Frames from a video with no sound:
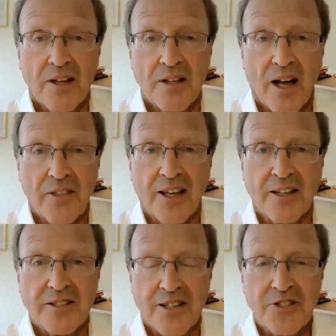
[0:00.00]
I think
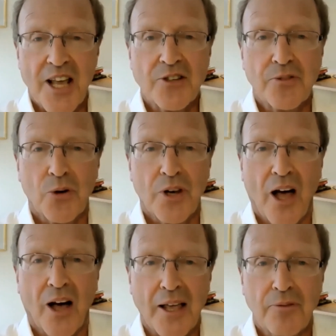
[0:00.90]
a successful
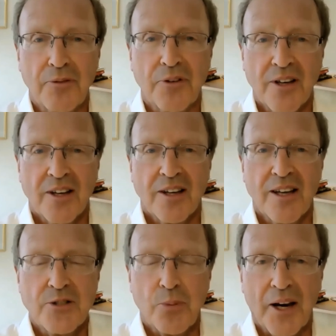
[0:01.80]
life
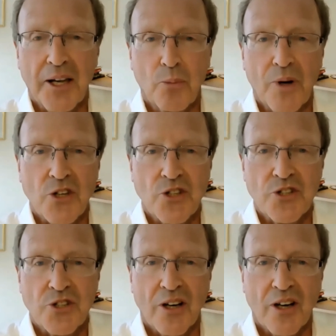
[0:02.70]
is one in
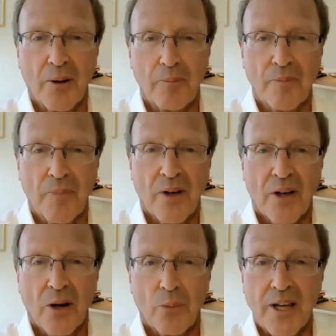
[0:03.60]
which
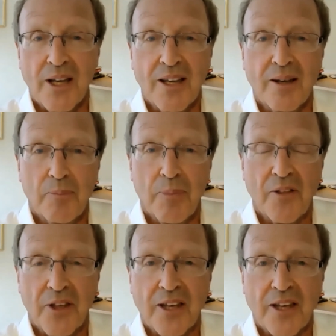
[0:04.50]
we, by
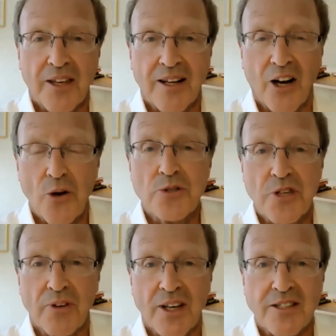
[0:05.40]
the
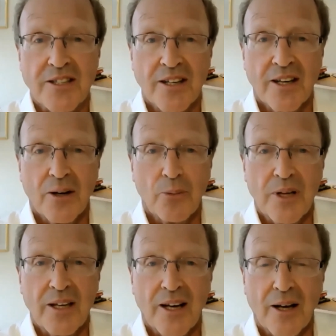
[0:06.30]
close of it,
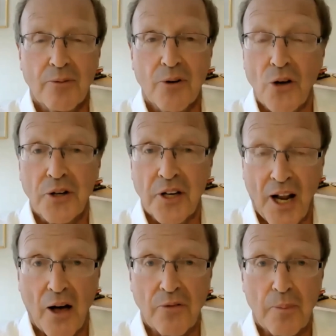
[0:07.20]
we have learned
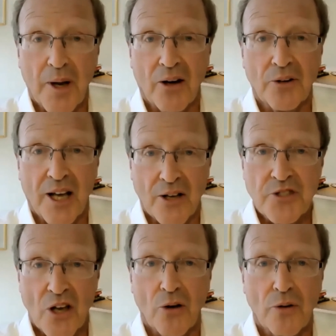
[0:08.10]
enough about
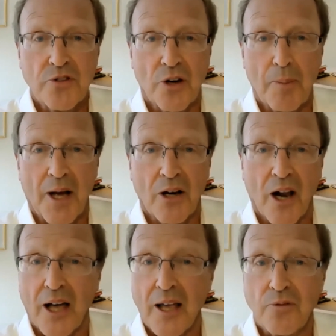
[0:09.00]
ourselves and about
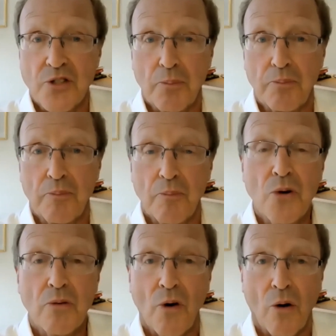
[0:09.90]
life to
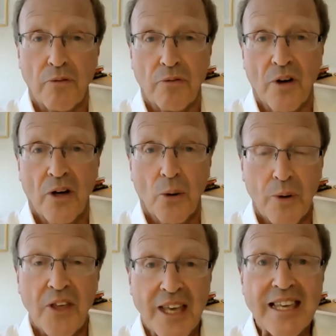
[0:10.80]
move off
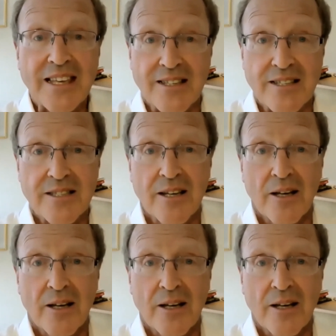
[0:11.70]
with ease.